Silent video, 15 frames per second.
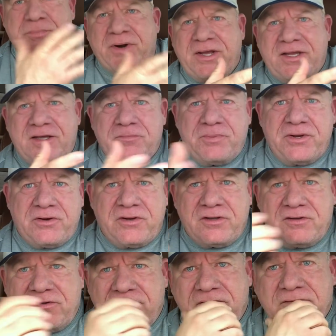break-in
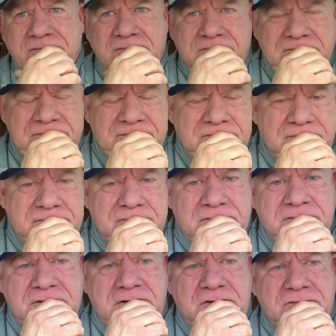periods.
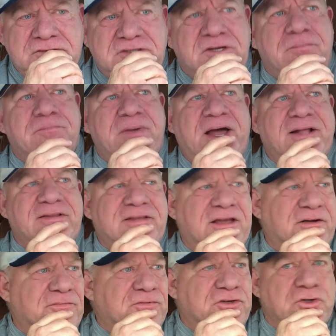You know, some bats
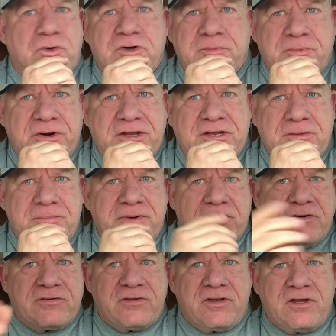have shorter break-in
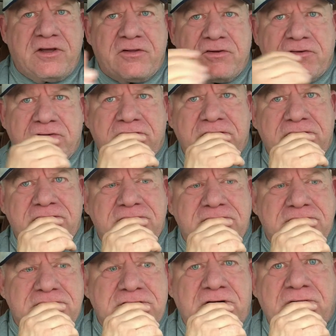periods than others, and
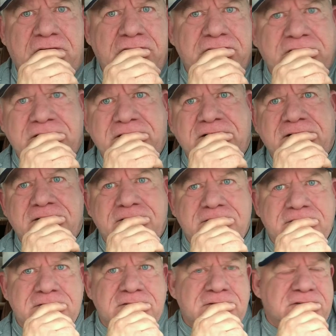throw those in there.
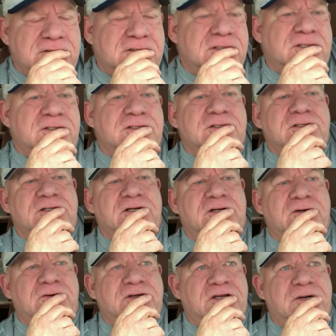You
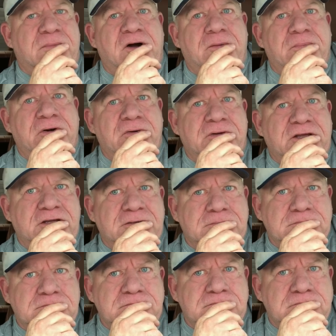know, get them all broke in.
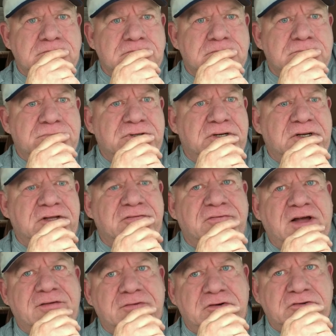Put at least
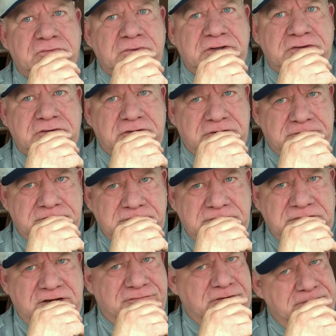500 swings on them.
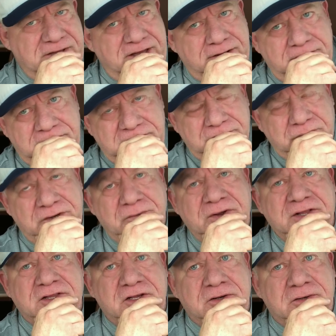Every bat you swing
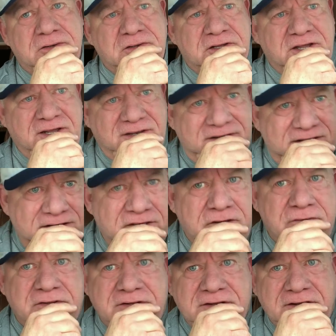right there. And then
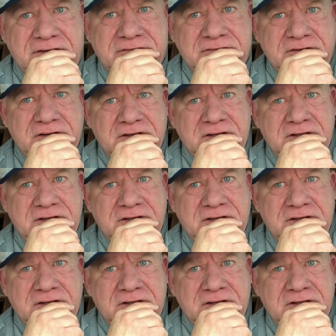do the test.